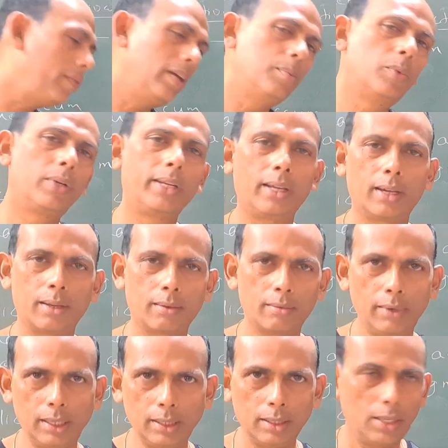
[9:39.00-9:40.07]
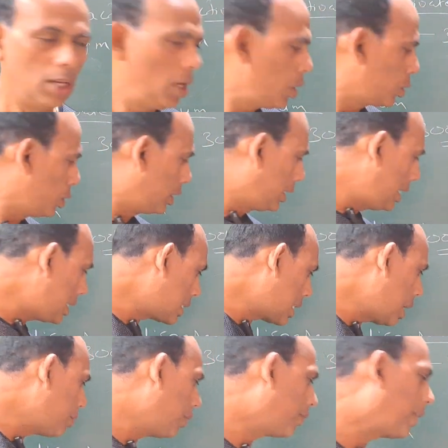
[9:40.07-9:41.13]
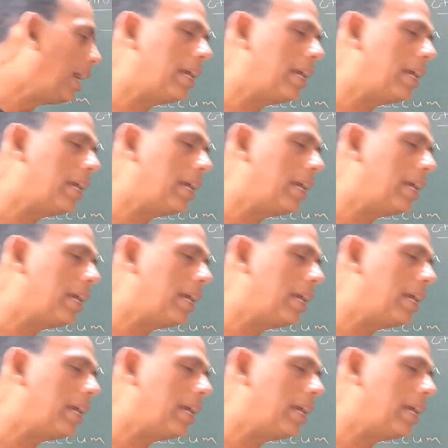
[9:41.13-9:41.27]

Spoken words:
of ammonia, right? So this type of